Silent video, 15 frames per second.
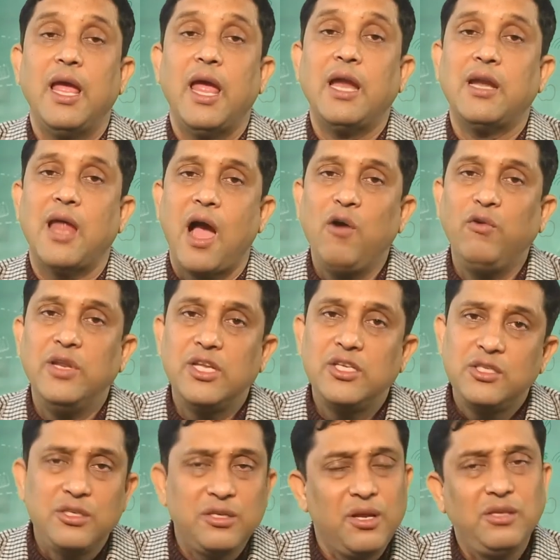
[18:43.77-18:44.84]
and how
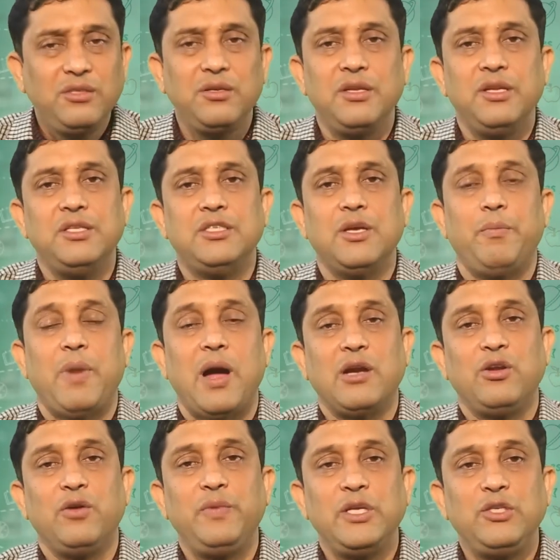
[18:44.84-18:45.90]
instruction is a
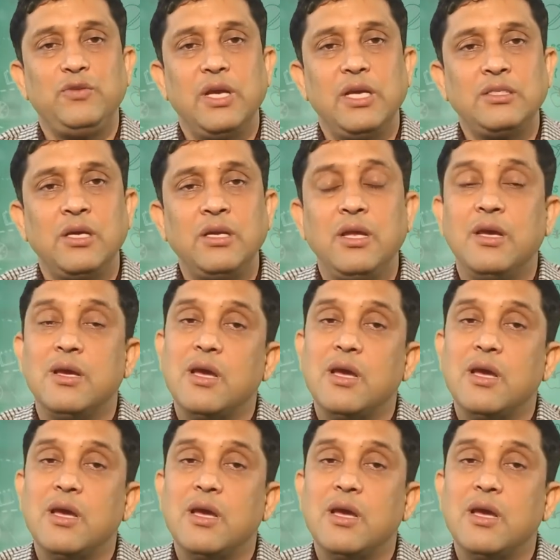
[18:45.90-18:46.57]
part of education,